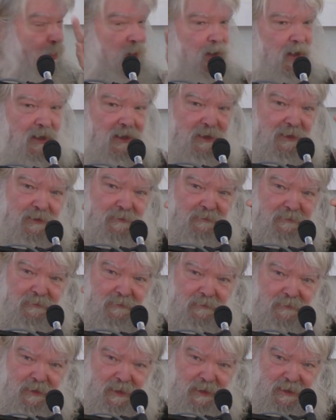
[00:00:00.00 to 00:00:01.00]
word
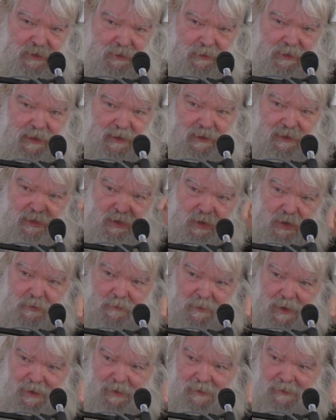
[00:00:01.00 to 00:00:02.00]
in Greek,
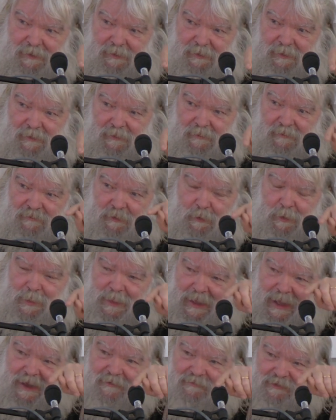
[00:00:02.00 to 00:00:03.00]
pneuma, for when
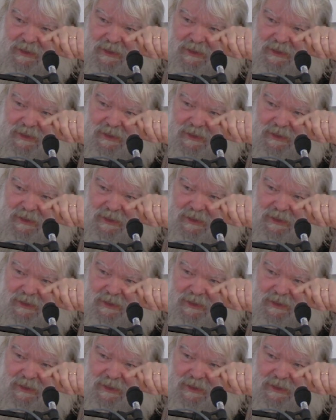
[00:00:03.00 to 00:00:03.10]
they have